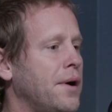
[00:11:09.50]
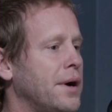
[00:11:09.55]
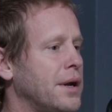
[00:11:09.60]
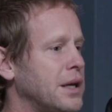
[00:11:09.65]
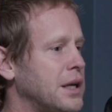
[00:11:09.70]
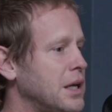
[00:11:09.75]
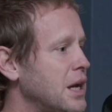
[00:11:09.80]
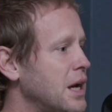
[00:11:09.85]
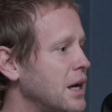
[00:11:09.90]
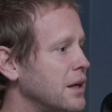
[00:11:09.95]

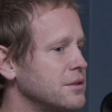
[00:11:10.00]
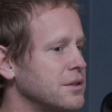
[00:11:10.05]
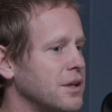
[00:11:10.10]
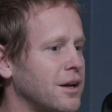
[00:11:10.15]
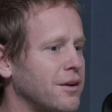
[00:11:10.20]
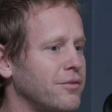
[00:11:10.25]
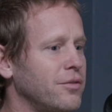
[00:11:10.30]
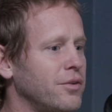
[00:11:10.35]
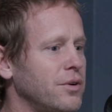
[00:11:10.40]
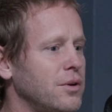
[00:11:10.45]
He has
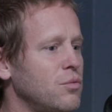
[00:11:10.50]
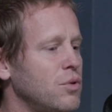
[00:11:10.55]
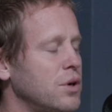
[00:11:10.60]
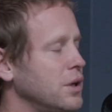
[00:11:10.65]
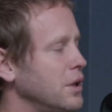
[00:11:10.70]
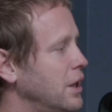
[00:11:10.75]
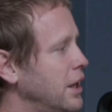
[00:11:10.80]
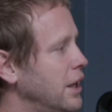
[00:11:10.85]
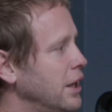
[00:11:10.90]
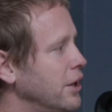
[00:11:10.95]

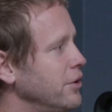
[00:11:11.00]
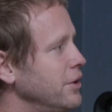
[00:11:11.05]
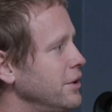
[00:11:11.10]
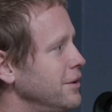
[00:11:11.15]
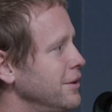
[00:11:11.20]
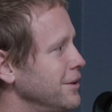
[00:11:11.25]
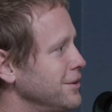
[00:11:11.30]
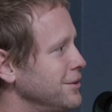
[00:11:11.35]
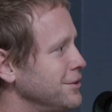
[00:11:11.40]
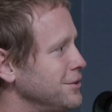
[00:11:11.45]
everyone carry
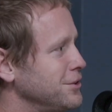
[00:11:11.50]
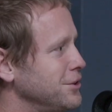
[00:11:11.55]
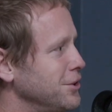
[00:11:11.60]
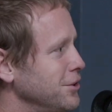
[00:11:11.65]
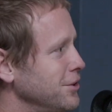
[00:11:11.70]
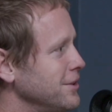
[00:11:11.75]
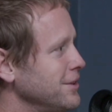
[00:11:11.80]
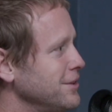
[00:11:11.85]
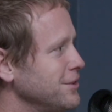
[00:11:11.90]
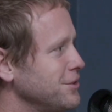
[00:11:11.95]
this
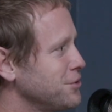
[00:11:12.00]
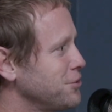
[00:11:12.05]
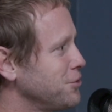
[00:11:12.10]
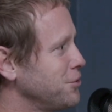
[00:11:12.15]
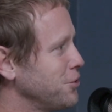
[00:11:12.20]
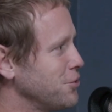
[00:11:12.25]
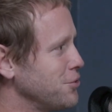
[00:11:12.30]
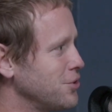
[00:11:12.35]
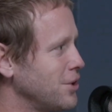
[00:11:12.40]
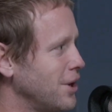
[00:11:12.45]
certain
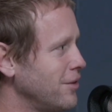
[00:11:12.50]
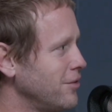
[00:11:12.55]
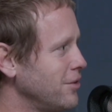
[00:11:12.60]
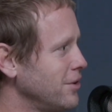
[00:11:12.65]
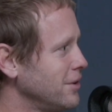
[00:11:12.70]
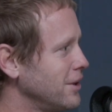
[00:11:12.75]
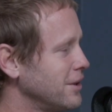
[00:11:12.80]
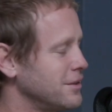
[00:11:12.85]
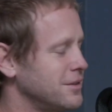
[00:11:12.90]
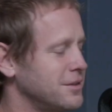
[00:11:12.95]

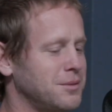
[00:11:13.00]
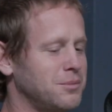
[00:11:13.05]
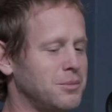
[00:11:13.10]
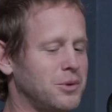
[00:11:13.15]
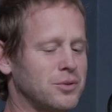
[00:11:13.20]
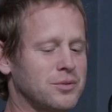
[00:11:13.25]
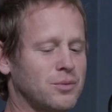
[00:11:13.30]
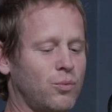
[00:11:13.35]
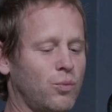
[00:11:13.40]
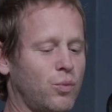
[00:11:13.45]
screwdriver that's the
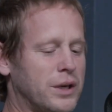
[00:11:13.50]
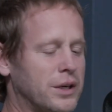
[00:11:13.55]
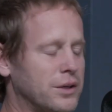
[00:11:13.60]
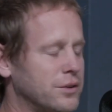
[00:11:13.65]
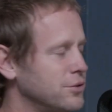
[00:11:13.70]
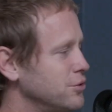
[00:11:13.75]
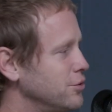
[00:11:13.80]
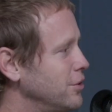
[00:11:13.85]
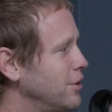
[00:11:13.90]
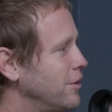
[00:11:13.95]
most
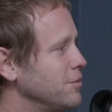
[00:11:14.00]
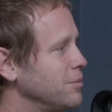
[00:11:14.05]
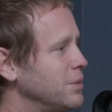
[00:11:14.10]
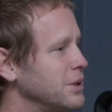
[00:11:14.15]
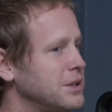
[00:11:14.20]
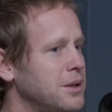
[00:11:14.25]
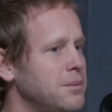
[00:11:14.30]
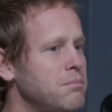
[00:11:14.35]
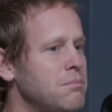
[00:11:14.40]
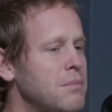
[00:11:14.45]
weird screwdriver,
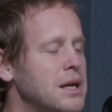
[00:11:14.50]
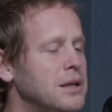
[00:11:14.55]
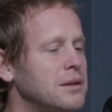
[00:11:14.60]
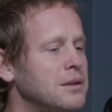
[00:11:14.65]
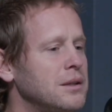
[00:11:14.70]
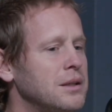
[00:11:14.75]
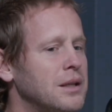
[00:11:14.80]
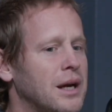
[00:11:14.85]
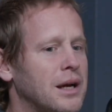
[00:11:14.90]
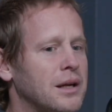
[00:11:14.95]
but they make
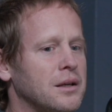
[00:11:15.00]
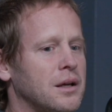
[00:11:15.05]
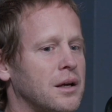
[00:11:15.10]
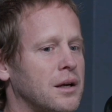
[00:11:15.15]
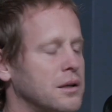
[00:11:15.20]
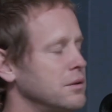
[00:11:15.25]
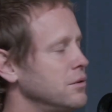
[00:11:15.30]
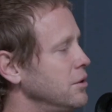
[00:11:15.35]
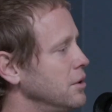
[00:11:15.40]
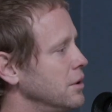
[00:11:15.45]
the dad
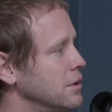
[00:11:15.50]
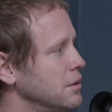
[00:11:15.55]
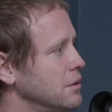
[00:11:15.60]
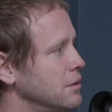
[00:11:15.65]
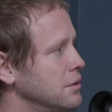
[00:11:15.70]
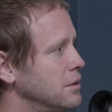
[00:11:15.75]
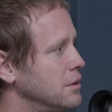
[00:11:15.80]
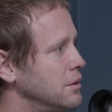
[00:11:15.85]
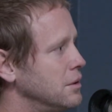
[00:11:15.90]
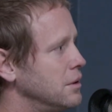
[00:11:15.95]
kind of look
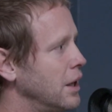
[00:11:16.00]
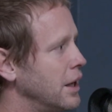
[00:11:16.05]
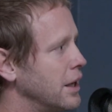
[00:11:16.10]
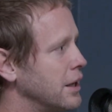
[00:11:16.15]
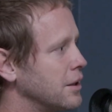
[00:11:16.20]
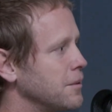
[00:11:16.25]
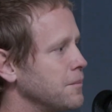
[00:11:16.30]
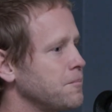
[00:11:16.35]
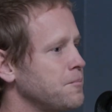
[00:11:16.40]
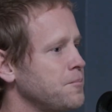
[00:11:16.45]

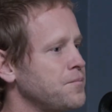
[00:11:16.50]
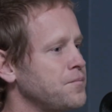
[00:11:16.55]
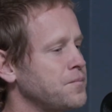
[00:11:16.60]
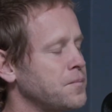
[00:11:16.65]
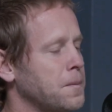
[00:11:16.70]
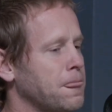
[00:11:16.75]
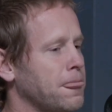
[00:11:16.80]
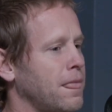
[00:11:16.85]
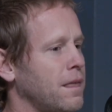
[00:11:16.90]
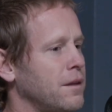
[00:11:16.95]
like
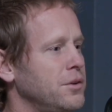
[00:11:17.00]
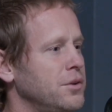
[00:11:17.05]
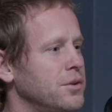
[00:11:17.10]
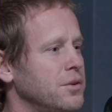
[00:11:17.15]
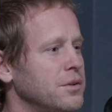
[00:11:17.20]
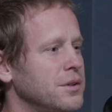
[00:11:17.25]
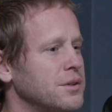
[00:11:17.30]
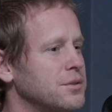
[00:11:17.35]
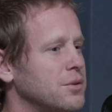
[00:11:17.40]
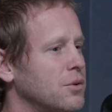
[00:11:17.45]

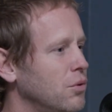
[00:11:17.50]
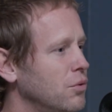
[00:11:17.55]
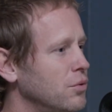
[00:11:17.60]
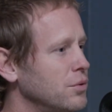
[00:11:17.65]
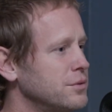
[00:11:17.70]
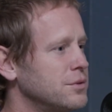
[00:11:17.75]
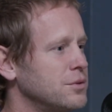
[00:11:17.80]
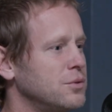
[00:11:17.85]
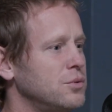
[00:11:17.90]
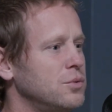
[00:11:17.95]
you're this
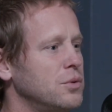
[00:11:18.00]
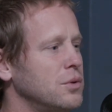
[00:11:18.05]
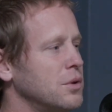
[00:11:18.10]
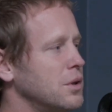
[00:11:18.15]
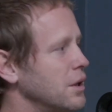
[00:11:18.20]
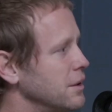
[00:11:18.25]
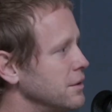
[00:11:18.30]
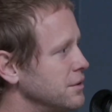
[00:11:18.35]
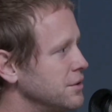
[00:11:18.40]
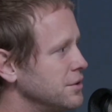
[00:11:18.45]
old school
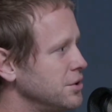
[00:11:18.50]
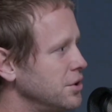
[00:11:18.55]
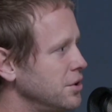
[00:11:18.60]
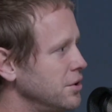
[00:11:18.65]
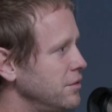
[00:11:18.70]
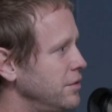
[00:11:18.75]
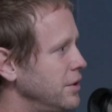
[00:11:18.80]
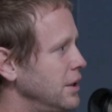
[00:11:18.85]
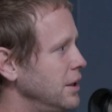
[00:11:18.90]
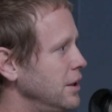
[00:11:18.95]

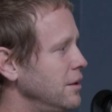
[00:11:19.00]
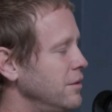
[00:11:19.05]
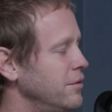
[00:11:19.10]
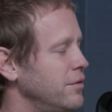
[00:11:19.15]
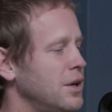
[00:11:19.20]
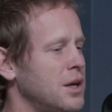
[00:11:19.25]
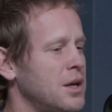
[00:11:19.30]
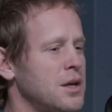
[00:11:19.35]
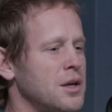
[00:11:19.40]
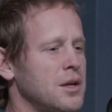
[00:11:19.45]
conservative.
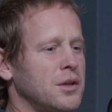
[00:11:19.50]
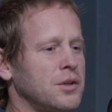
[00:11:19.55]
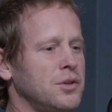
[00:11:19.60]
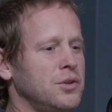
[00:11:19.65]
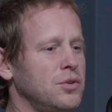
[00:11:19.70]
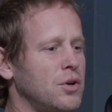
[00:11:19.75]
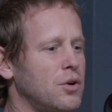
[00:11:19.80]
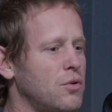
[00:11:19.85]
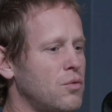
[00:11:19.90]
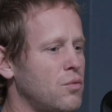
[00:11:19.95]

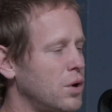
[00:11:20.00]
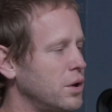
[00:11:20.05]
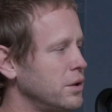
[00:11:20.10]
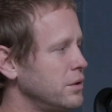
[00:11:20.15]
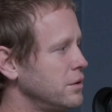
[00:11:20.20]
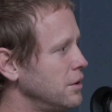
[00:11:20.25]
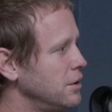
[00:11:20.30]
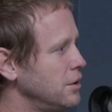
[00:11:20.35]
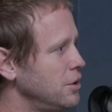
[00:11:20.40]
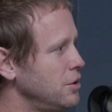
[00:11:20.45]
You don't
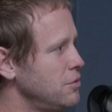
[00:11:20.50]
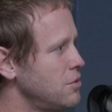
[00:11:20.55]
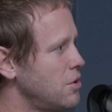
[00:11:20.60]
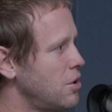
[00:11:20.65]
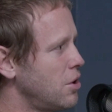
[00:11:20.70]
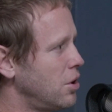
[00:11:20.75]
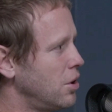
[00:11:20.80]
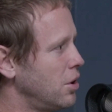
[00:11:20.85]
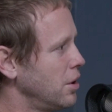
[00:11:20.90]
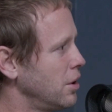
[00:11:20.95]
want the new
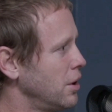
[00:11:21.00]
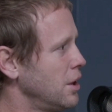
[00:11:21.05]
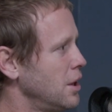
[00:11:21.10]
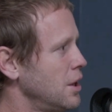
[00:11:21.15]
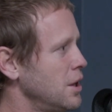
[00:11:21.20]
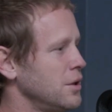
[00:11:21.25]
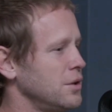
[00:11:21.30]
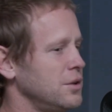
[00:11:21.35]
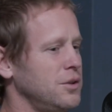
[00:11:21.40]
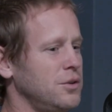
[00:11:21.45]
car.
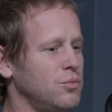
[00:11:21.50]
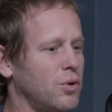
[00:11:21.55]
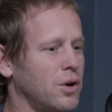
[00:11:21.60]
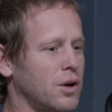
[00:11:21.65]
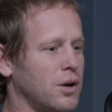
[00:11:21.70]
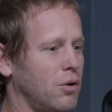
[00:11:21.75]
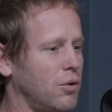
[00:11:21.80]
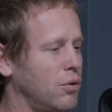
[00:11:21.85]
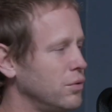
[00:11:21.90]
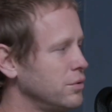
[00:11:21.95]
You
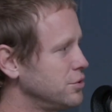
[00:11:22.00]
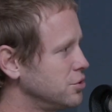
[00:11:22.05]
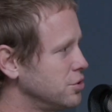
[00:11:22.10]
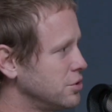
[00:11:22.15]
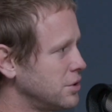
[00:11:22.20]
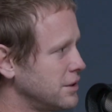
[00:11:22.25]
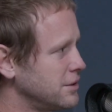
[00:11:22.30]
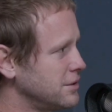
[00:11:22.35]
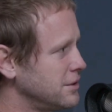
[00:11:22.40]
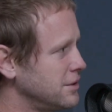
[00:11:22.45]
want old
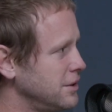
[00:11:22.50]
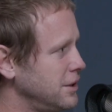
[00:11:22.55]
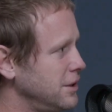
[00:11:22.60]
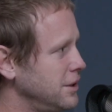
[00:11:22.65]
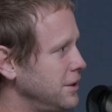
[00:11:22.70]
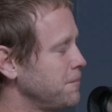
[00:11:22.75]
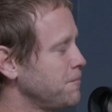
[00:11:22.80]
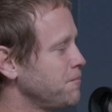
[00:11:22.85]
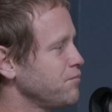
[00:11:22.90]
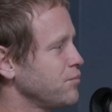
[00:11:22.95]

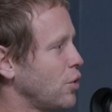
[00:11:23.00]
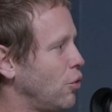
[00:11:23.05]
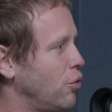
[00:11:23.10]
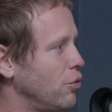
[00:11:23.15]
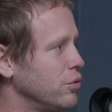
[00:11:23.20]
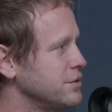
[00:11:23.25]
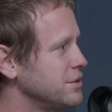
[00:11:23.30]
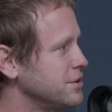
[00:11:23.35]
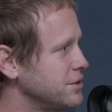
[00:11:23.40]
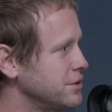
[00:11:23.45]
trusty,
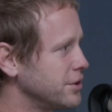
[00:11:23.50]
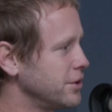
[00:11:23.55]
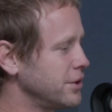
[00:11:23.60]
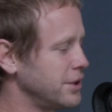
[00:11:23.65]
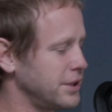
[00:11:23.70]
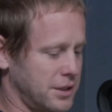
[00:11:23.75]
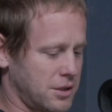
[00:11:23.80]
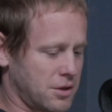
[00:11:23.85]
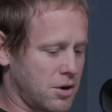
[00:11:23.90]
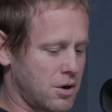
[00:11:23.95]
old
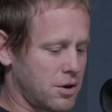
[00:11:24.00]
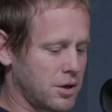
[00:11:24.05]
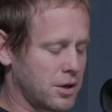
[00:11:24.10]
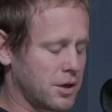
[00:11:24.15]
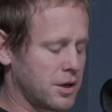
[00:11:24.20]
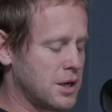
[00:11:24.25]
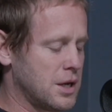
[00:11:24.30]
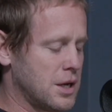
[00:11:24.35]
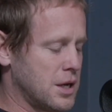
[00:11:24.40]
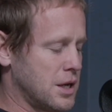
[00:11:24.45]
sturdy
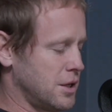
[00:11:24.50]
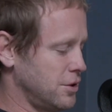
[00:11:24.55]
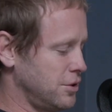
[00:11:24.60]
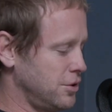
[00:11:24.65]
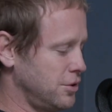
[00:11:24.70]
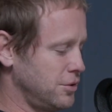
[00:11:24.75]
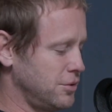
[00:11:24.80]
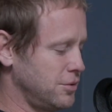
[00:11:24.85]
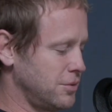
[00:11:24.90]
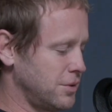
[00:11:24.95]
car.
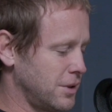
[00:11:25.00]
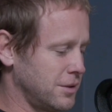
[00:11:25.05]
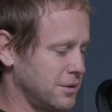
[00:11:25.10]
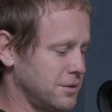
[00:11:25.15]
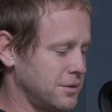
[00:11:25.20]
You